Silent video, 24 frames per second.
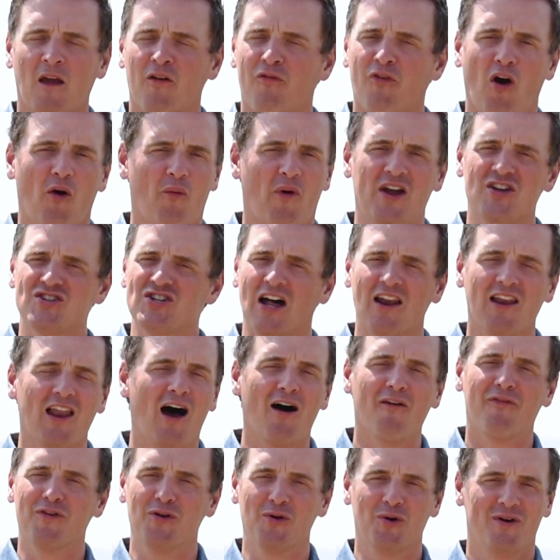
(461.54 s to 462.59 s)
Front Range, I
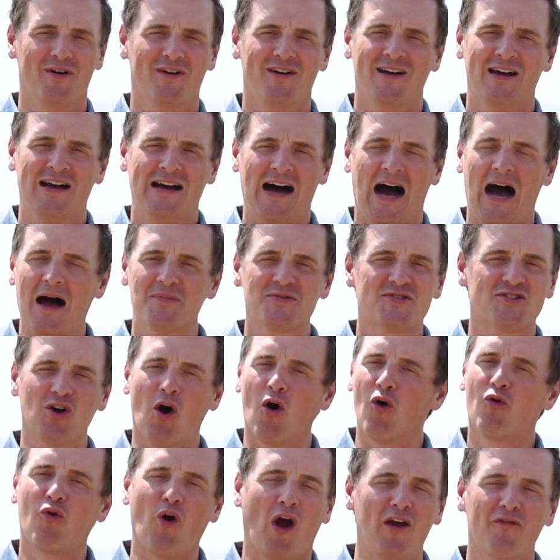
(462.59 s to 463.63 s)
love you. I'm
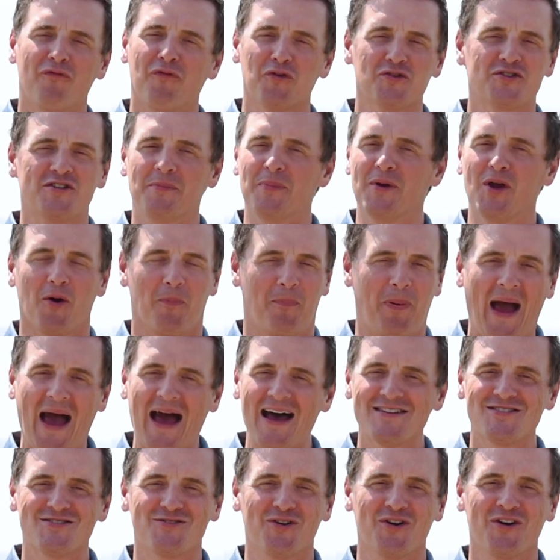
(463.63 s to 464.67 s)
so grateful to be your
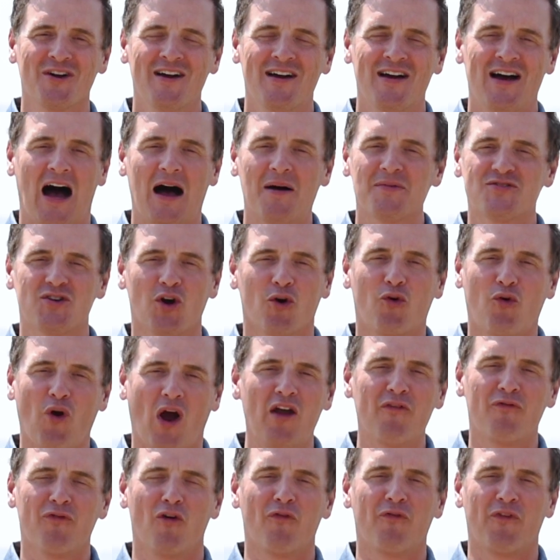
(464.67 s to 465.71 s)
pastor. I'm so
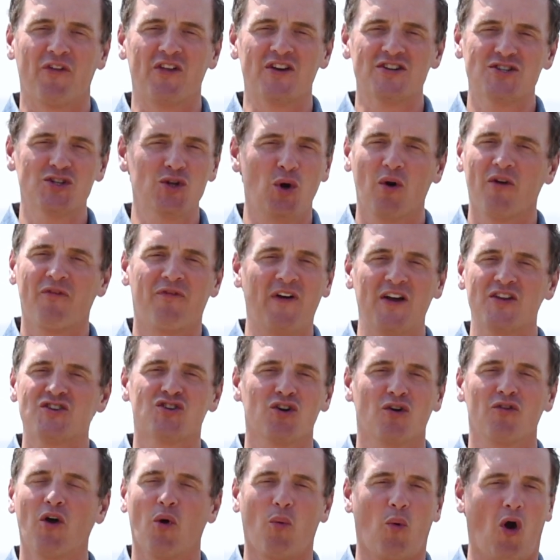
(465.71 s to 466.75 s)
grateful for this new
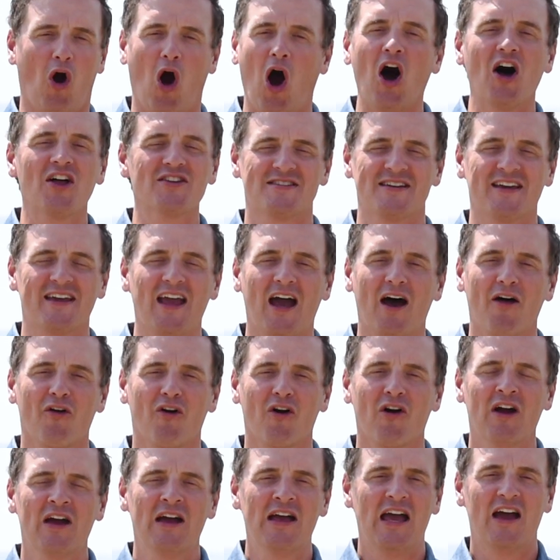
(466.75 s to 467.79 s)
adventure that we're on
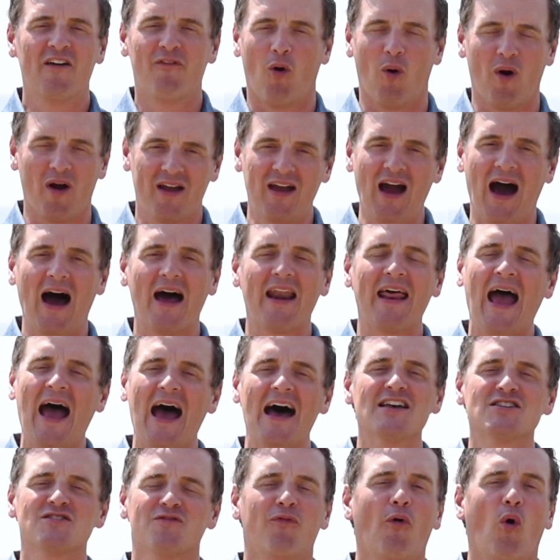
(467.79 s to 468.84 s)
together and for what God
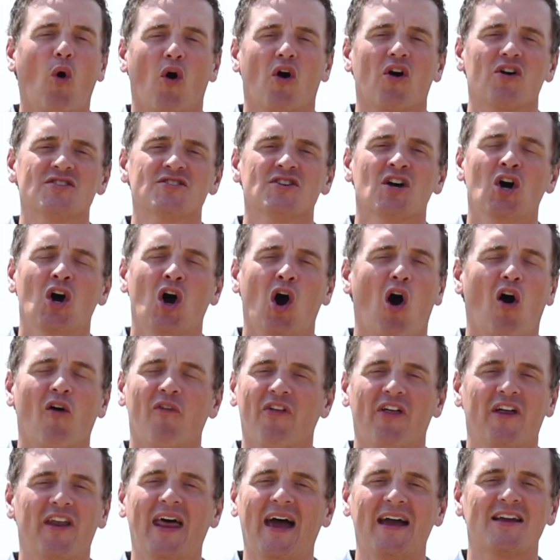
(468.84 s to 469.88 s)
has for us
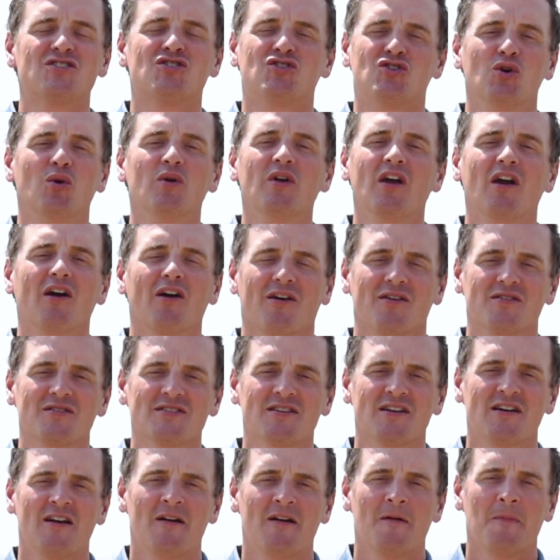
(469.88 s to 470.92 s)
over the next 2
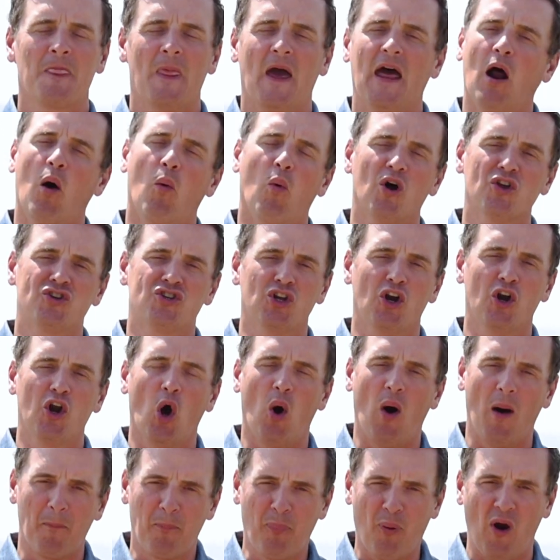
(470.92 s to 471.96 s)
years. And I want you to
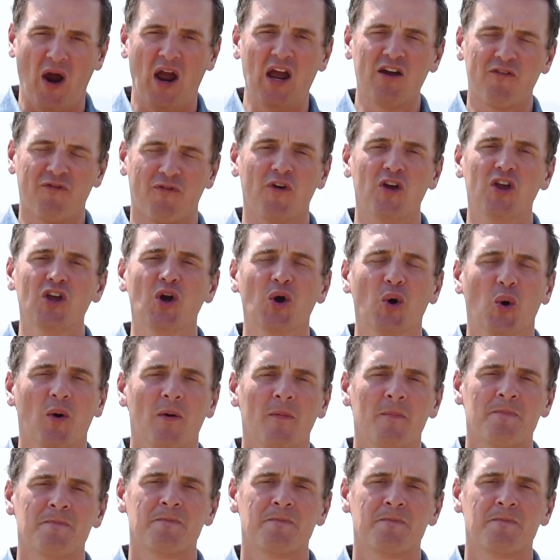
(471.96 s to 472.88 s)
know I'm praying for you.